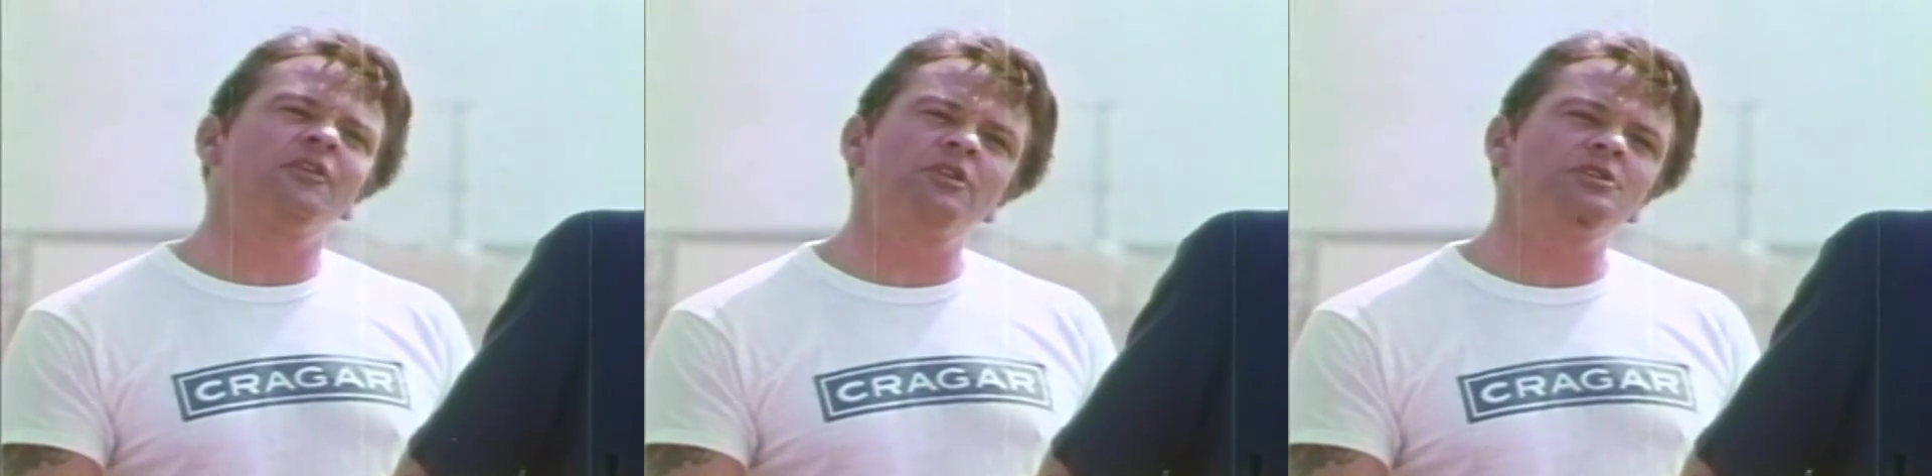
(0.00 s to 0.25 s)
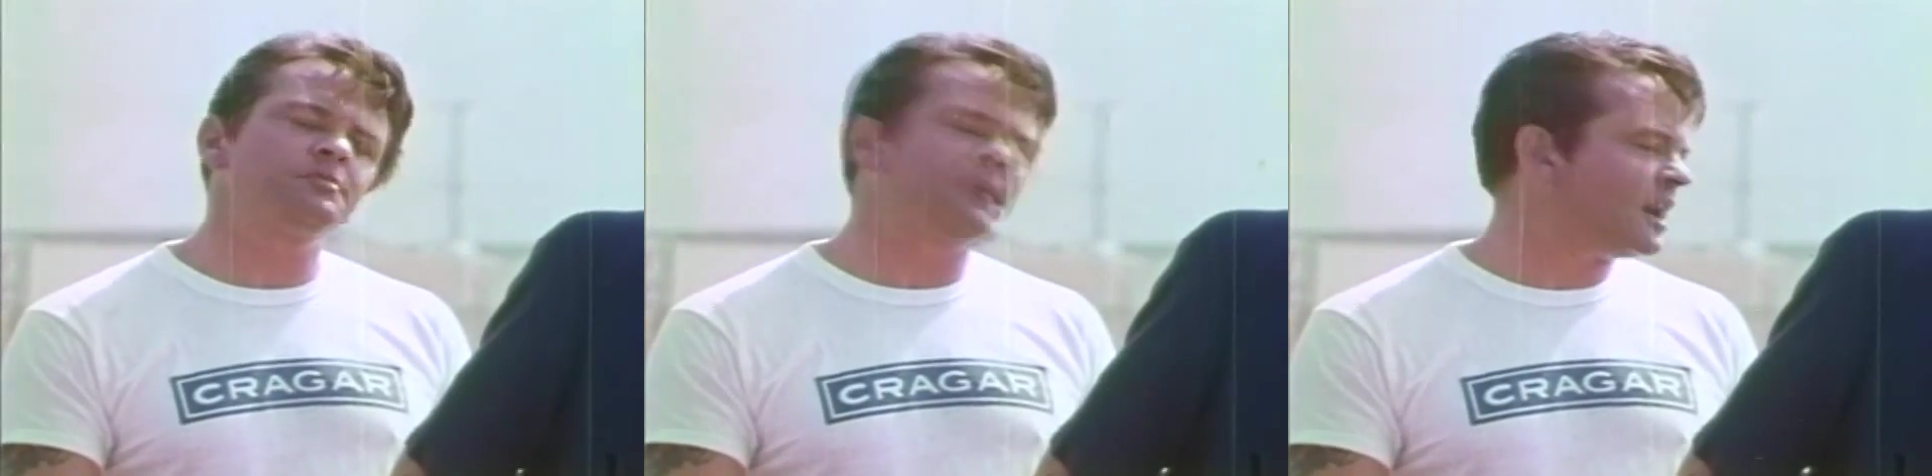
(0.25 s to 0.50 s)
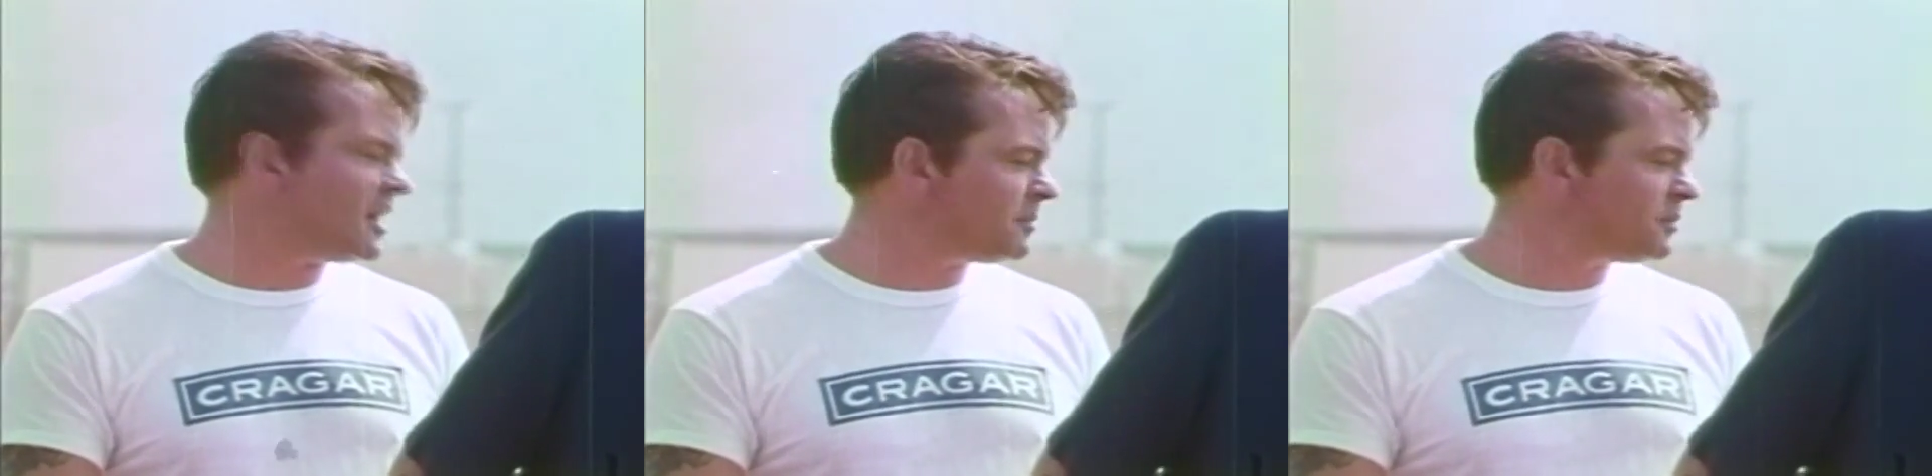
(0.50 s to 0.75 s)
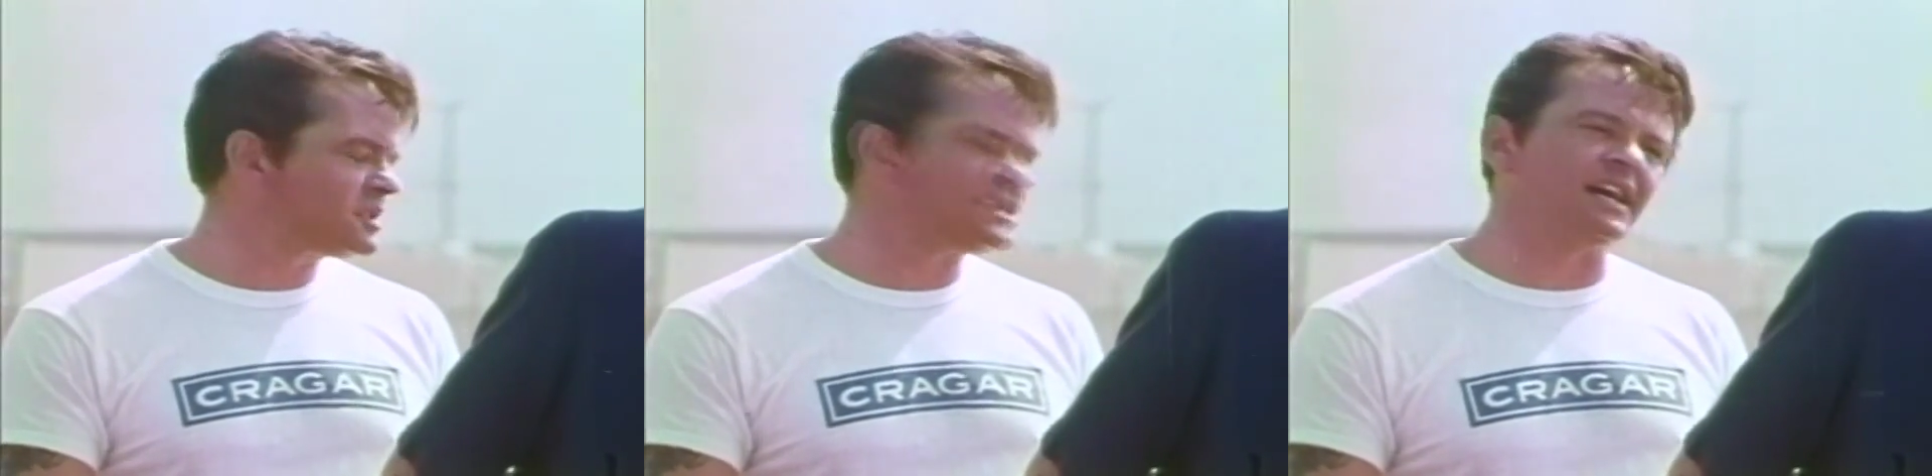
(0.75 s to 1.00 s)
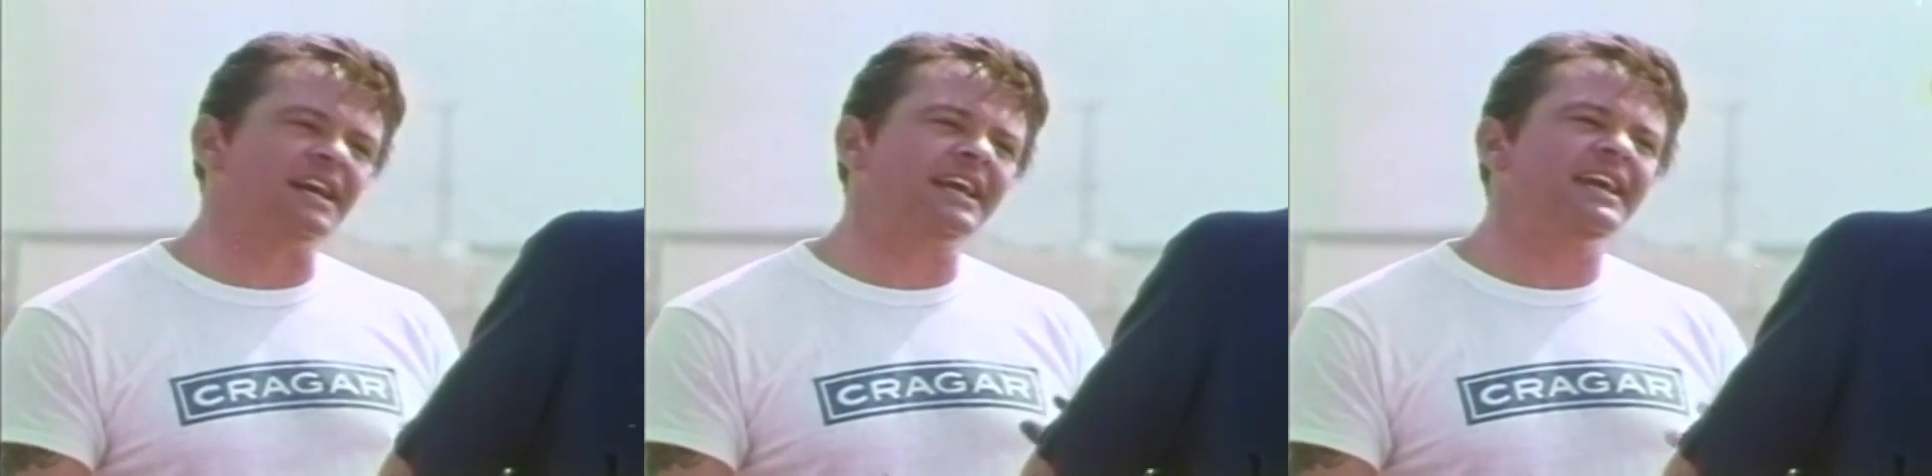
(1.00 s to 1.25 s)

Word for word: horsepower, puts out